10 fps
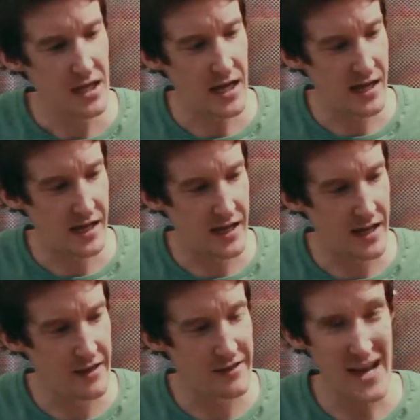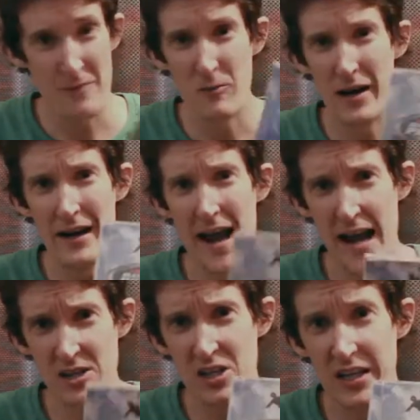Uh, that one
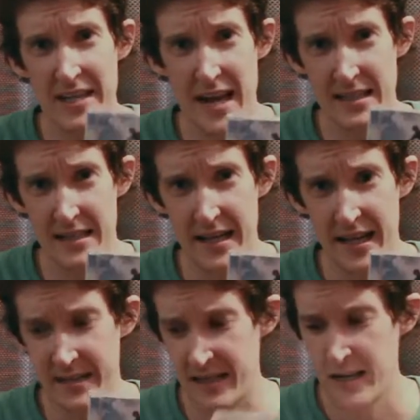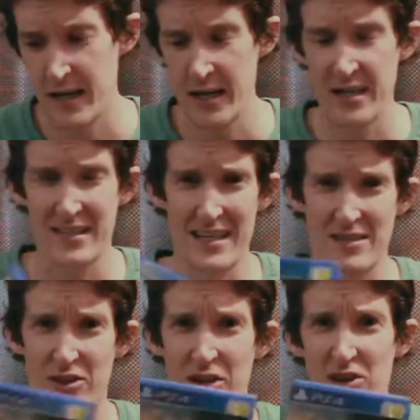actually takes it out. Assassin's
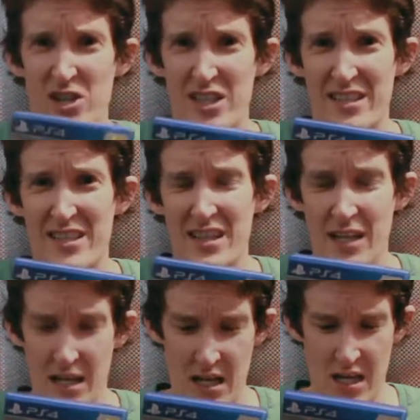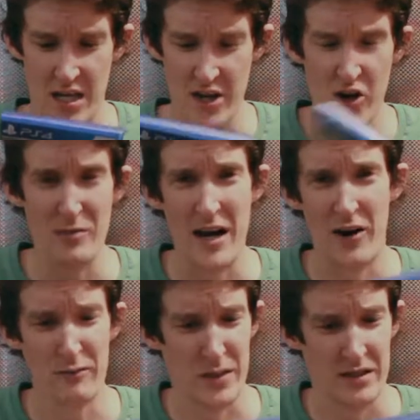Creed Origins, no Matt
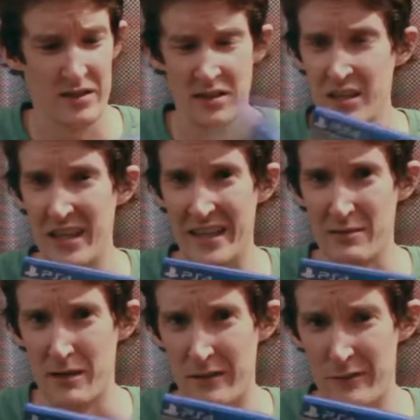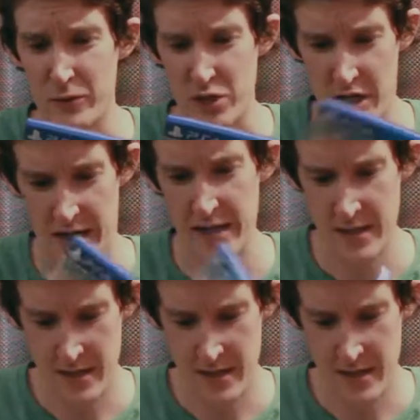Hoffman in this one, unfortunately.